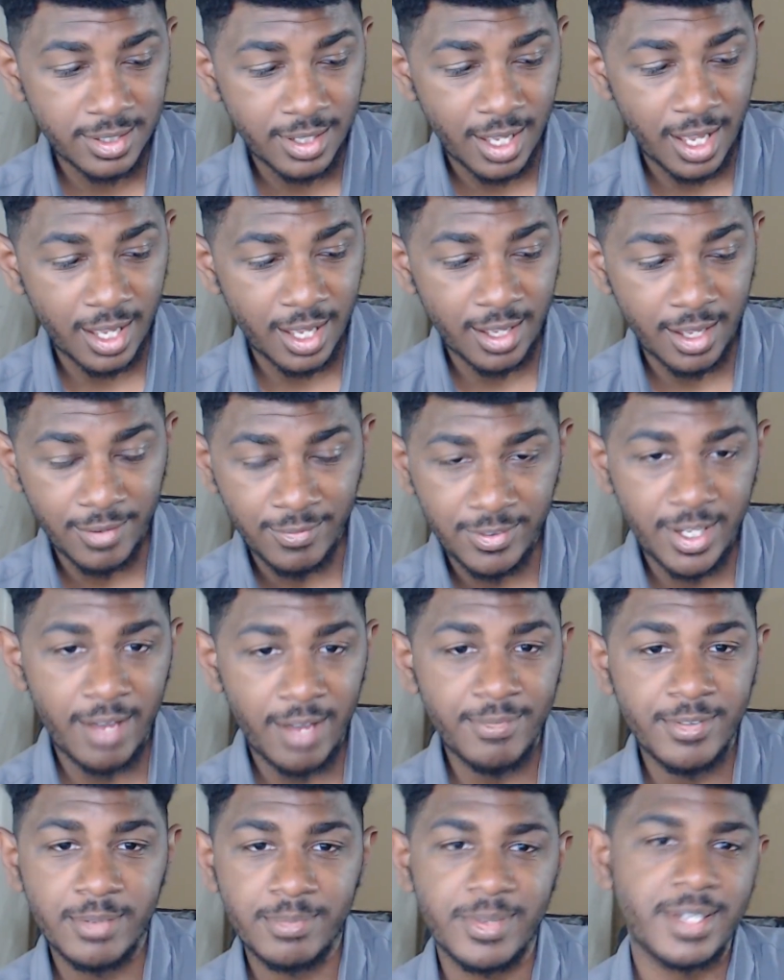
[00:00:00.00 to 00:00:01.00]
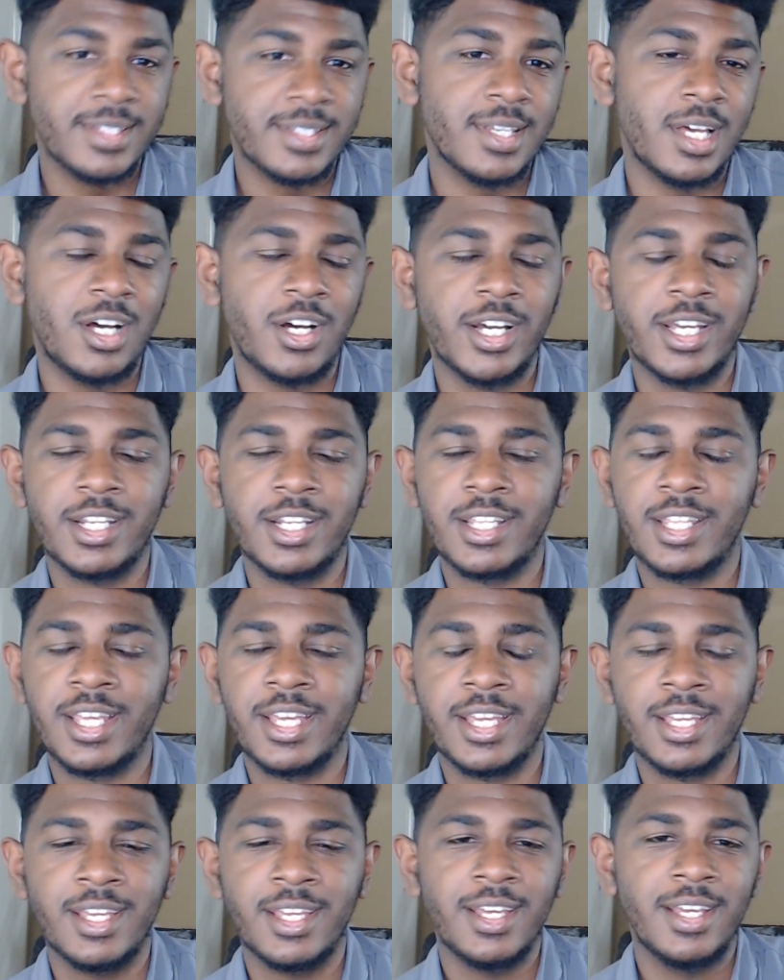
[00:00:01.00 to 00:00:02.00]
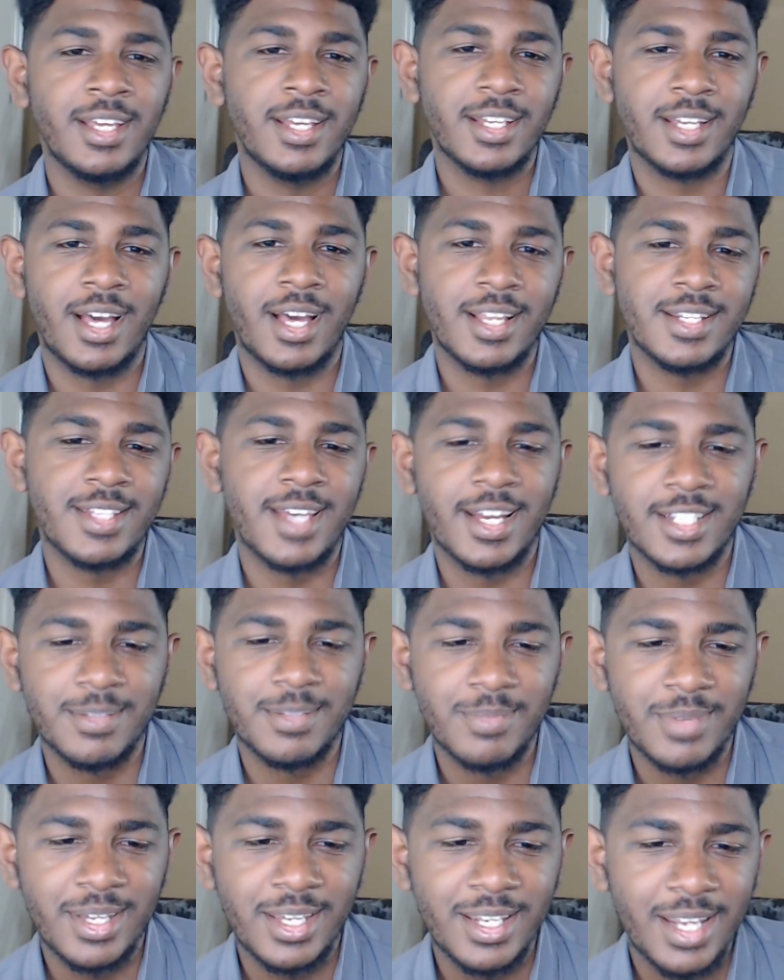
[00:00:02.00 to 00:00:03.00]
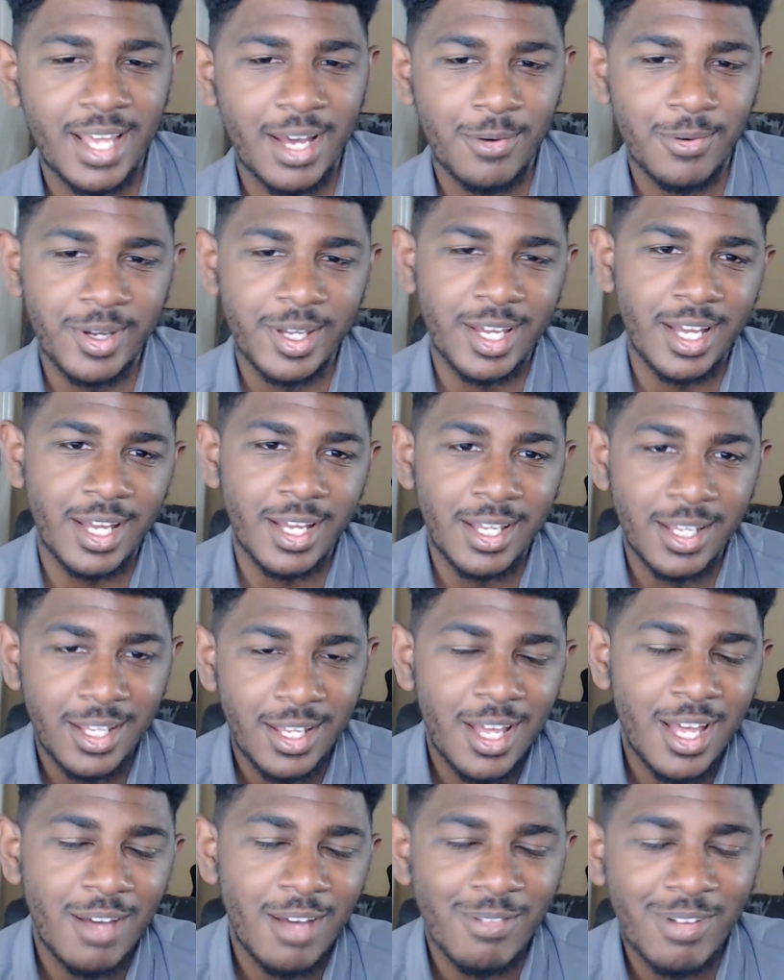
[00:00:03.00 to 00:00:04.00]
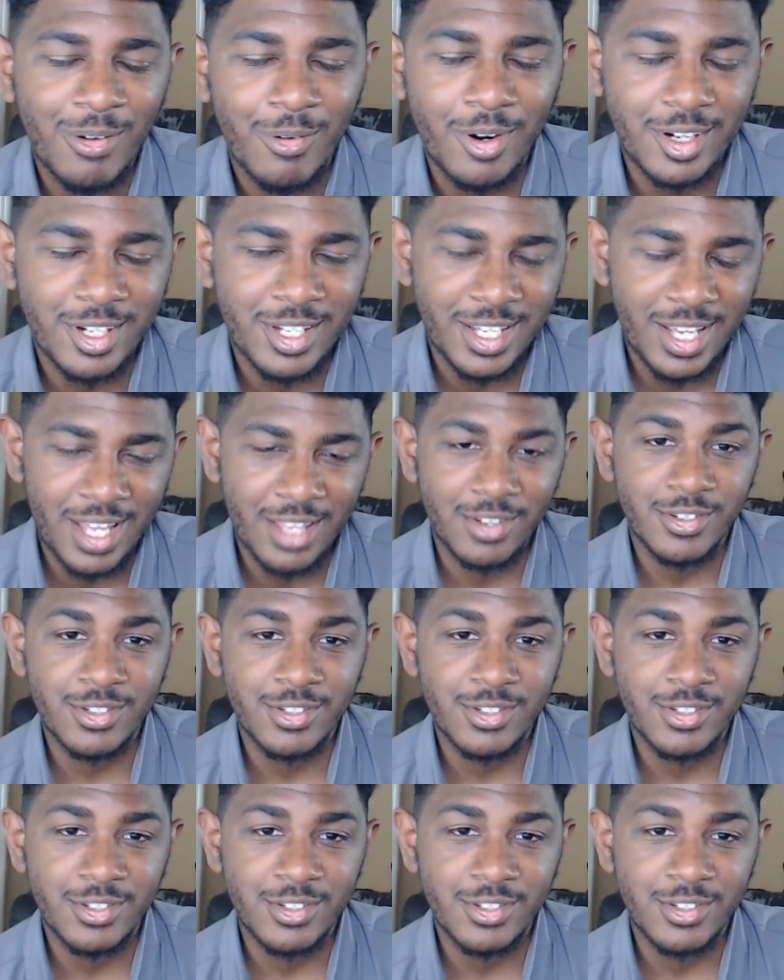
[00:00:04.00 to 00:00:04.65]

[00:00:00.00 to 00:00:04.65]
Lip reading: I've loved them. They saw it. They contacted me, and now we work together.